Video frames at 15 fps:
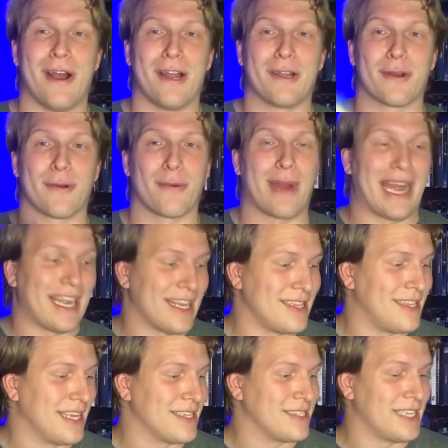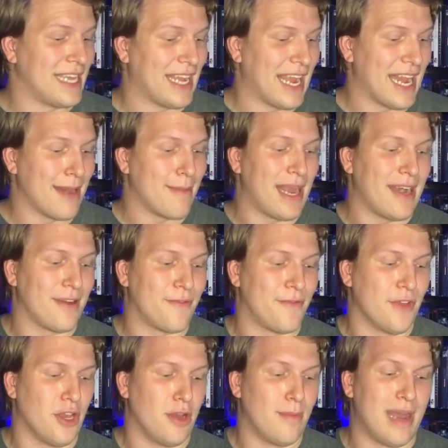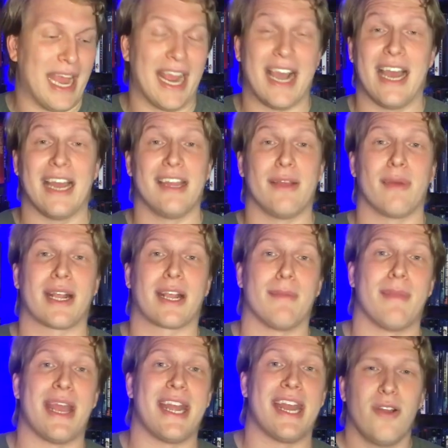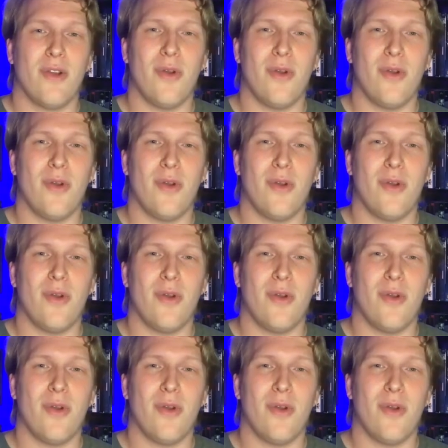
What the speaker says: underrated Disney animated film. I highly recommend it.